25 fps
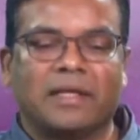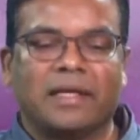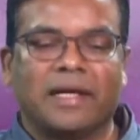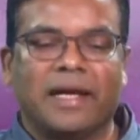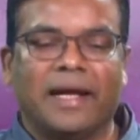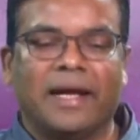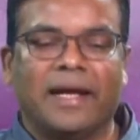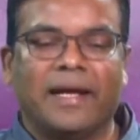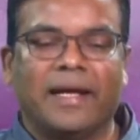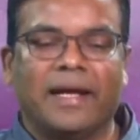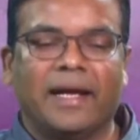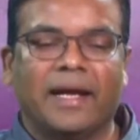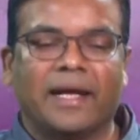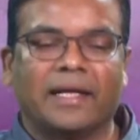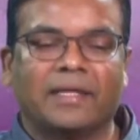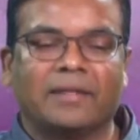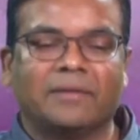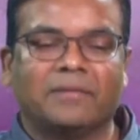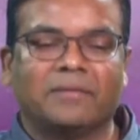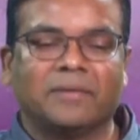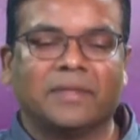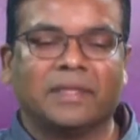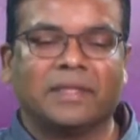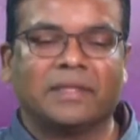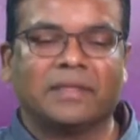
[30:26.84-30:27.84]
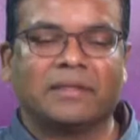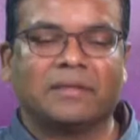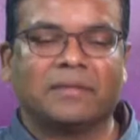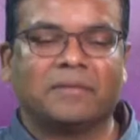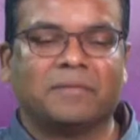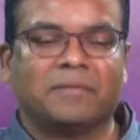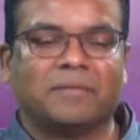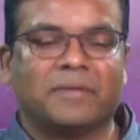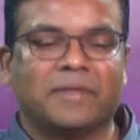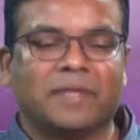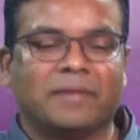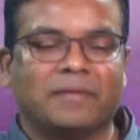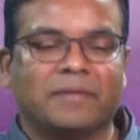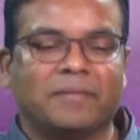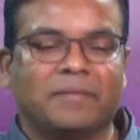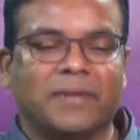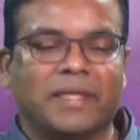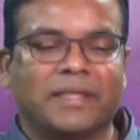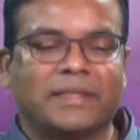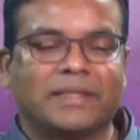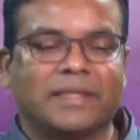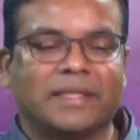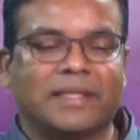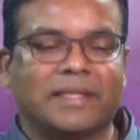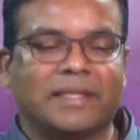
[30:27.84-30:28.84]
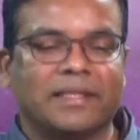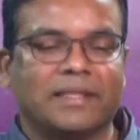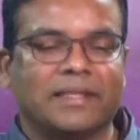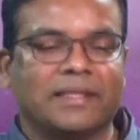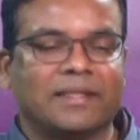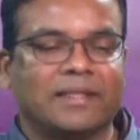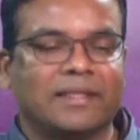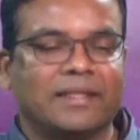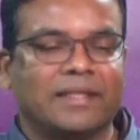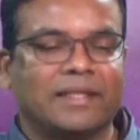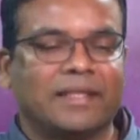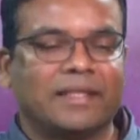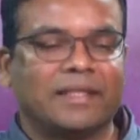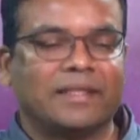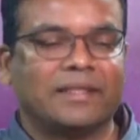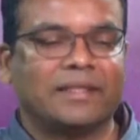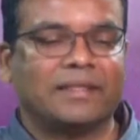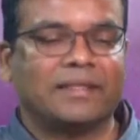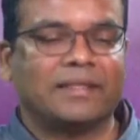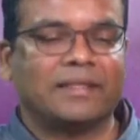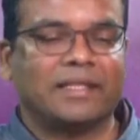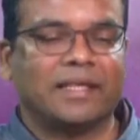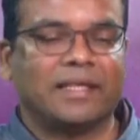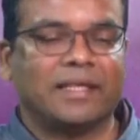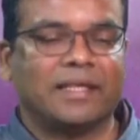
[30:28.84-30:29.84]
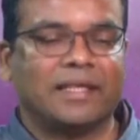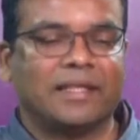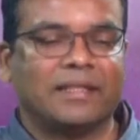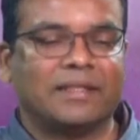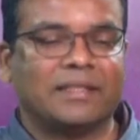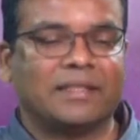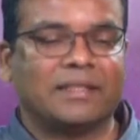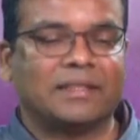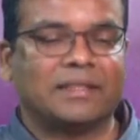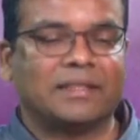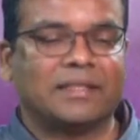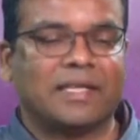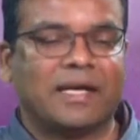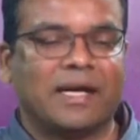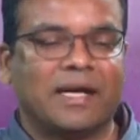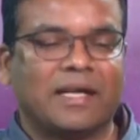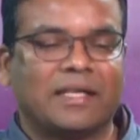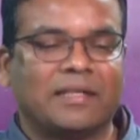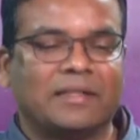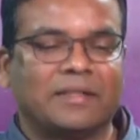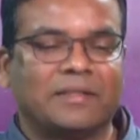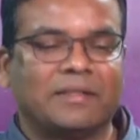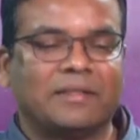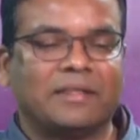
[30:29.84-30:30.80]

interact with one of the pixel, then generate the charge.